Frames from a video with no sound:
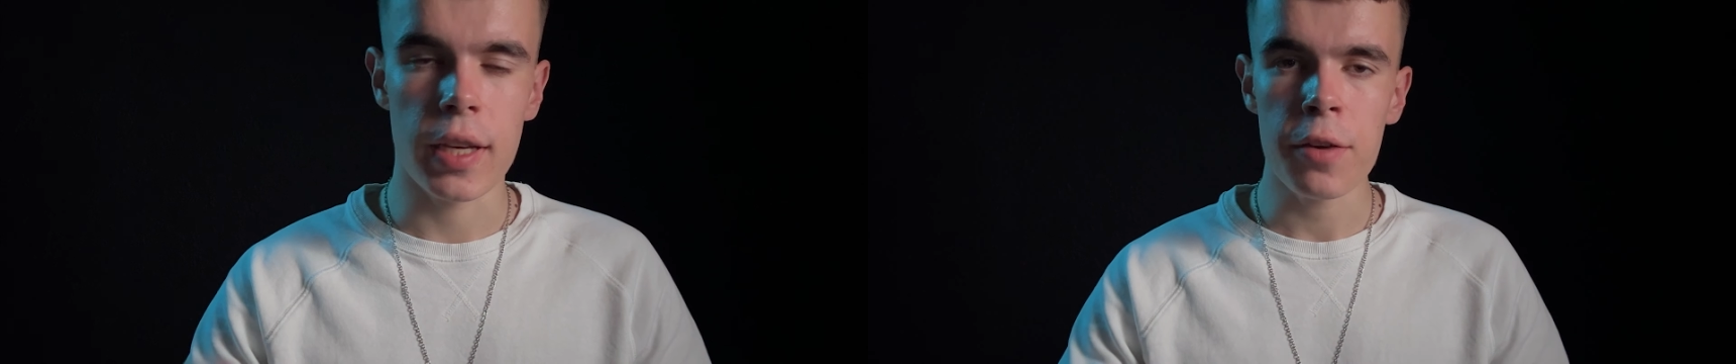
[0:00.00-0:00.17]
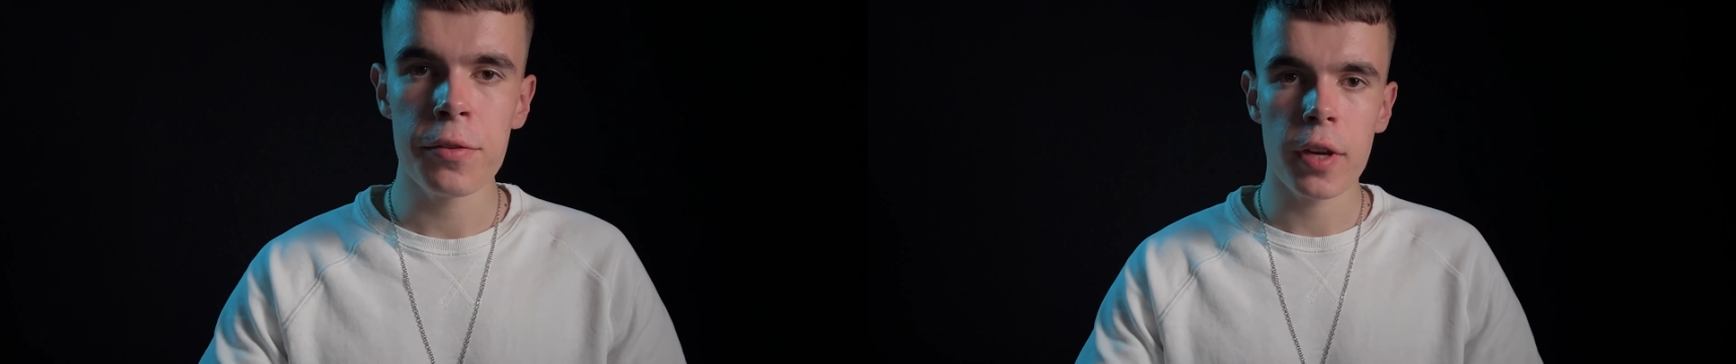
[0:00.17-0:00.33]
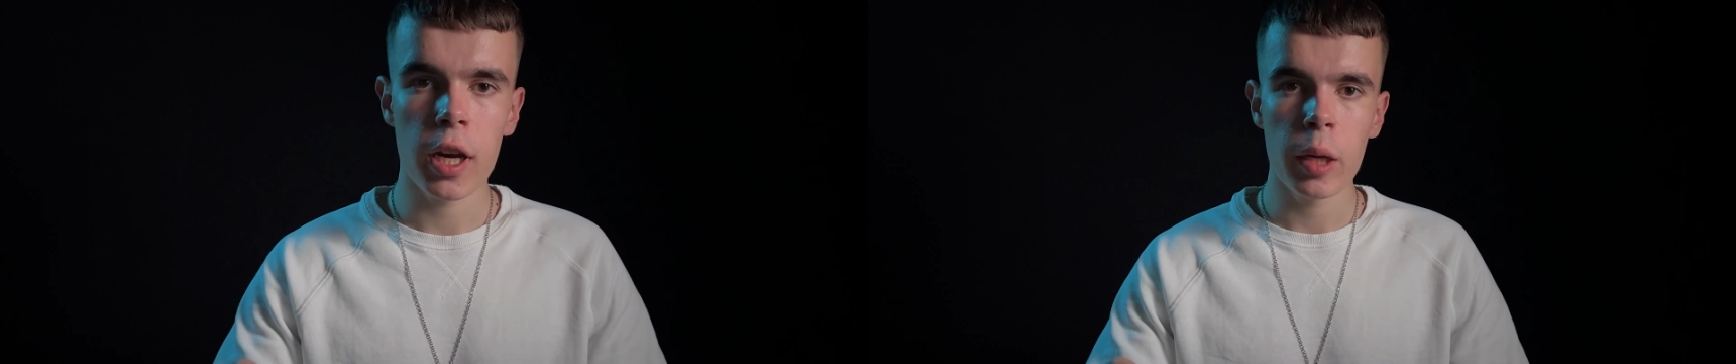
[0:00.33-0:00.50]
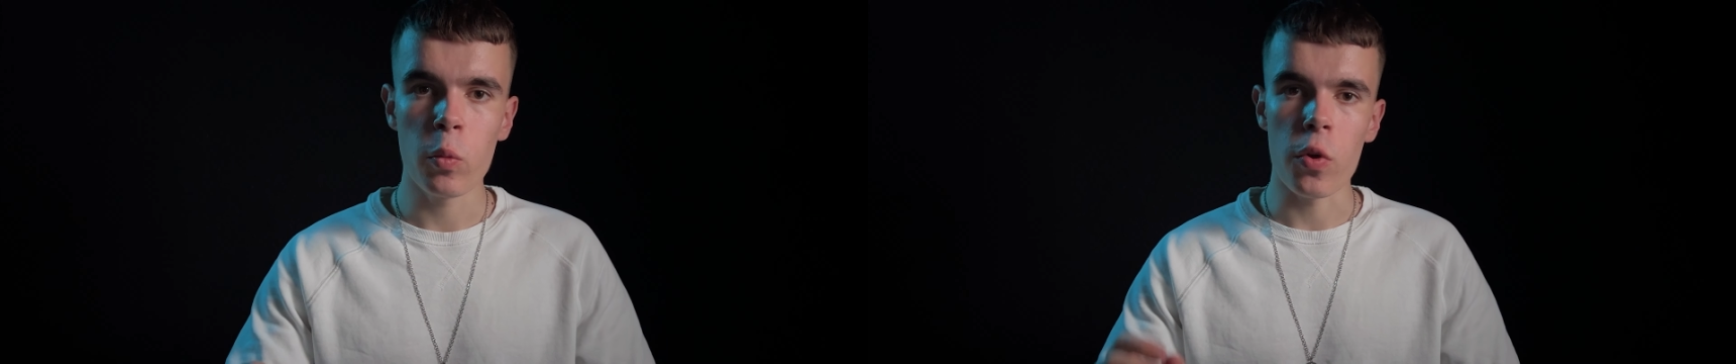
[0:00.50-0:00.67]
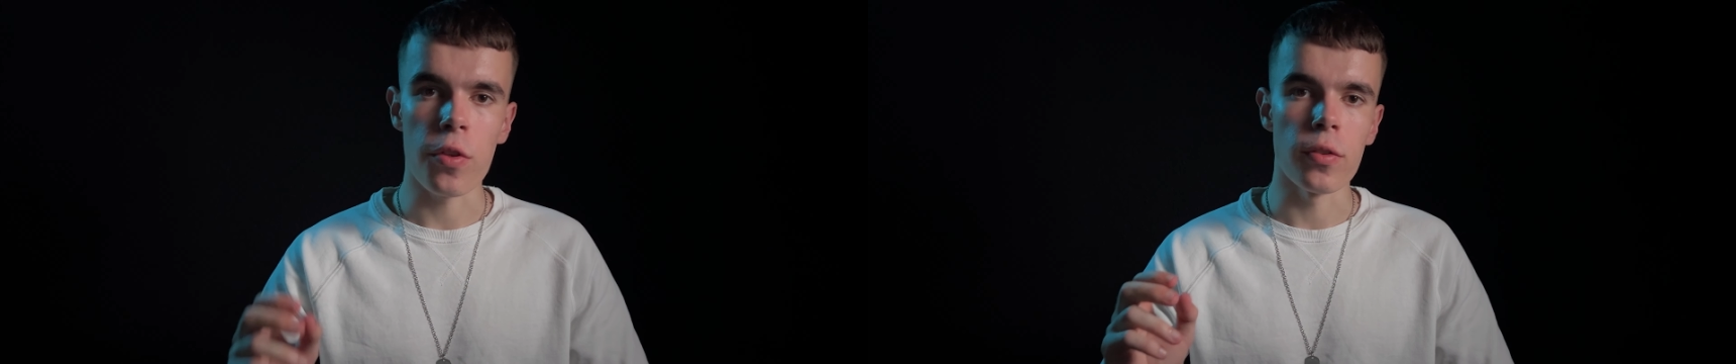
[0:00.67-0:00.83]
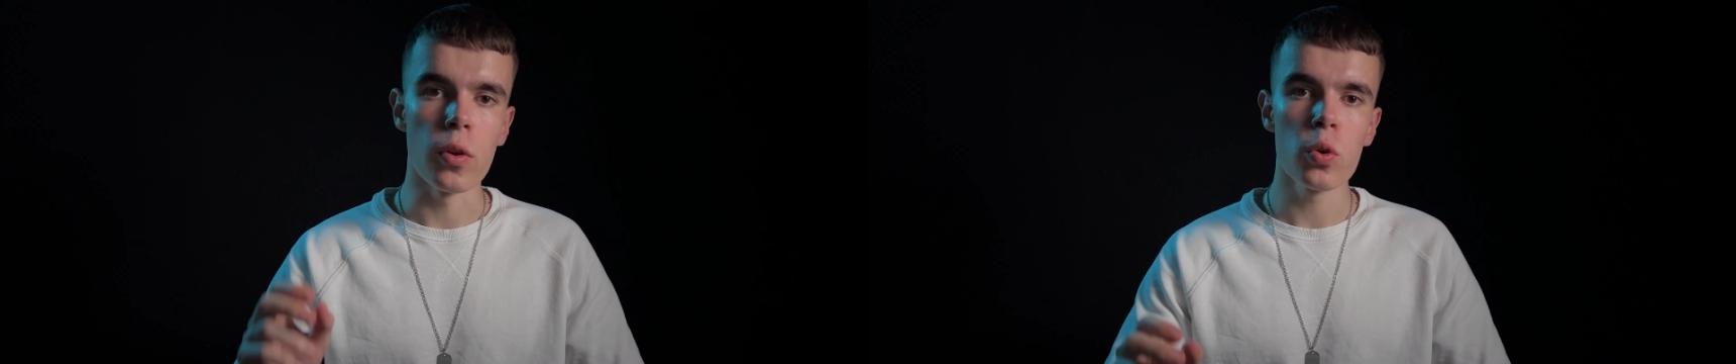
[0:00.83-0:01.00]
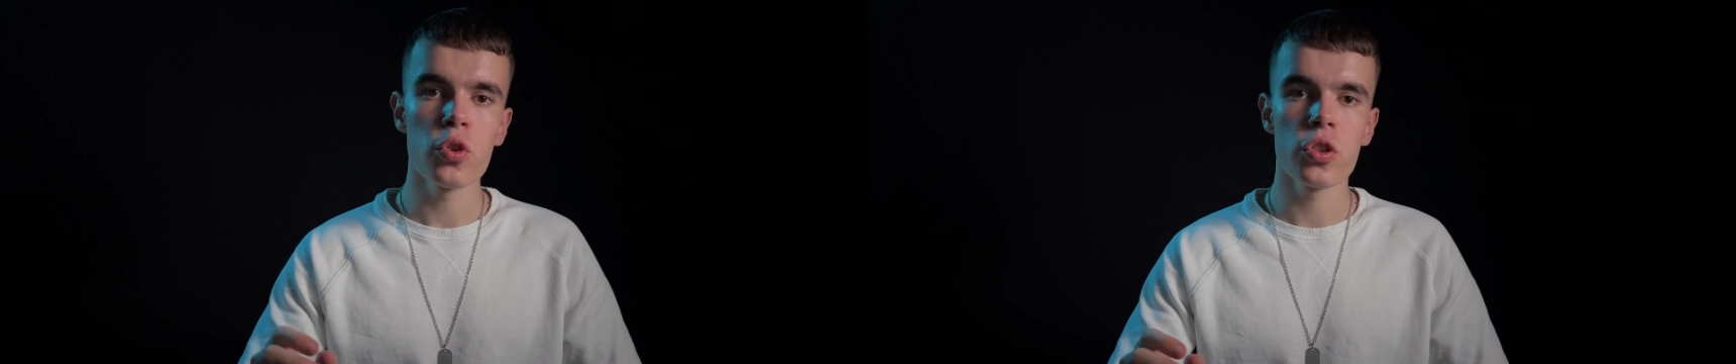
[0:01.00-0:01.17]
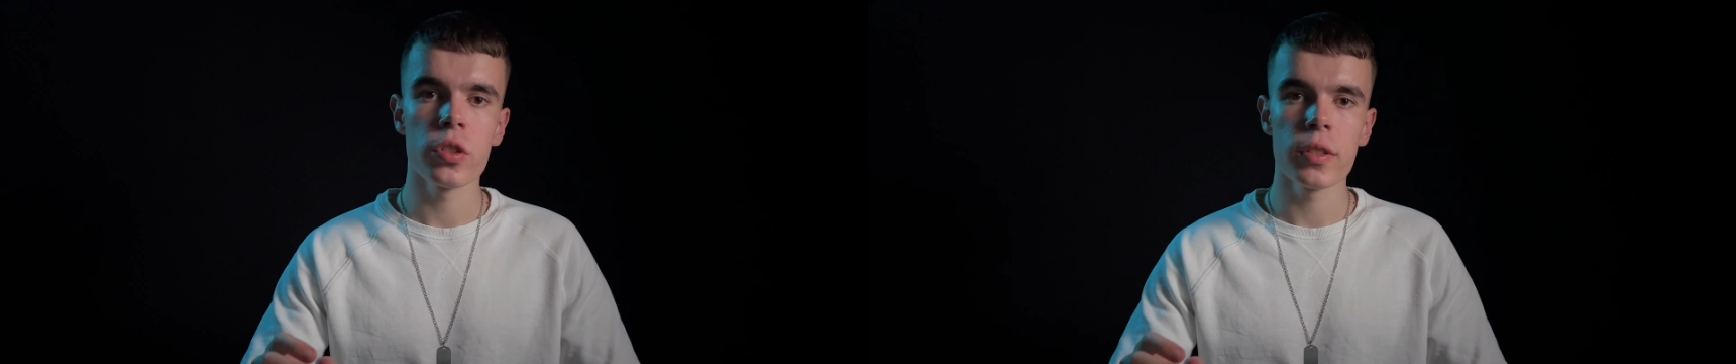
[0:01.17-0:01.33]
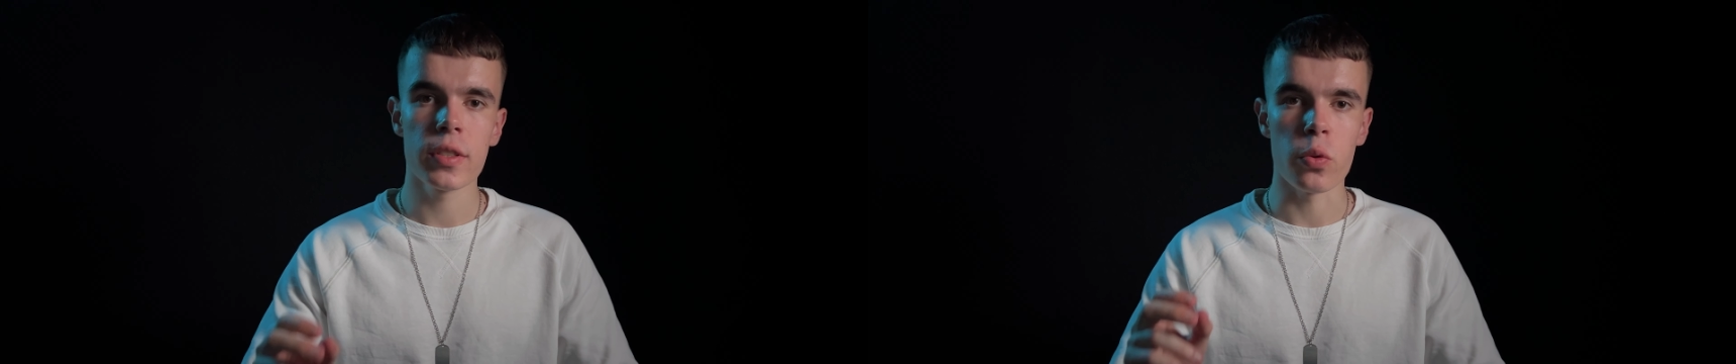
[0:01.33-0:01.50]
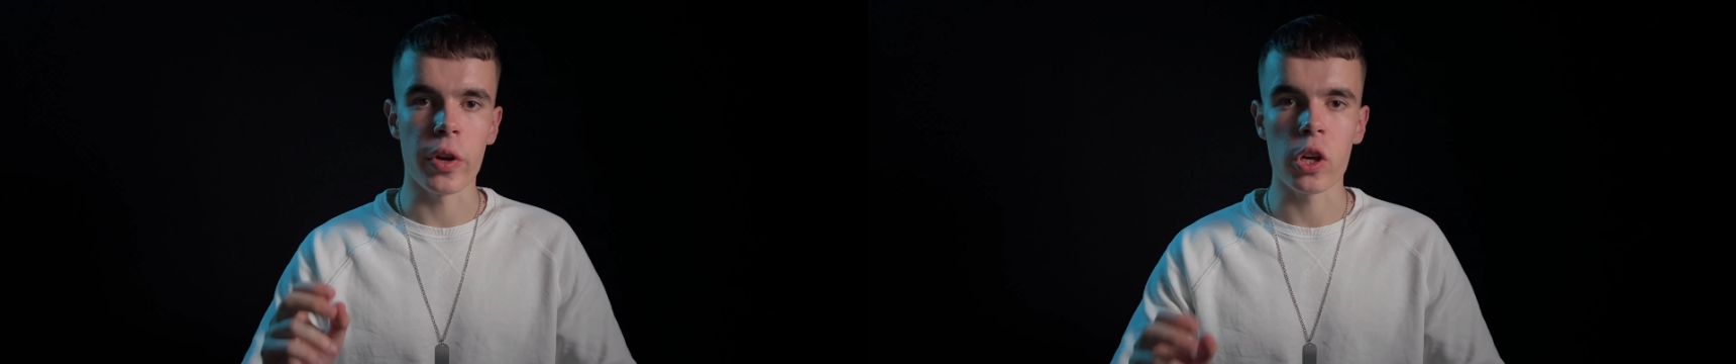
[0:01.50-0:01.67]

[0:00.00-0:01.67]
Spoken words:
Save time with Notion's